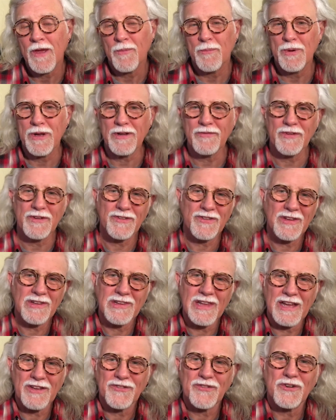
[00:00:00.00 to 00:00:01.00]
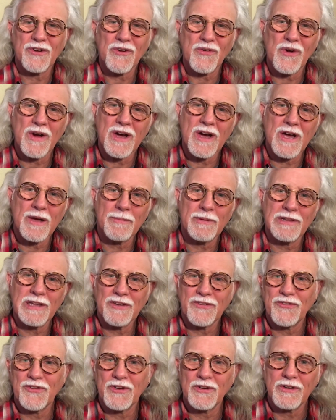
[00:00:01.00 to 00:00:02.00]
But if it's a lesser crime, a
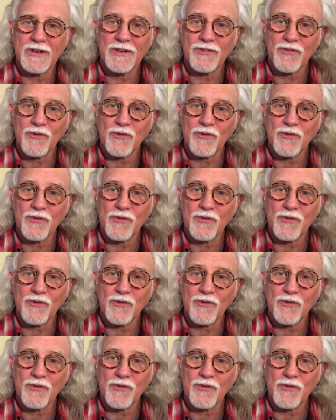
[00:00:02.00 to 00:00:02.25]
less serious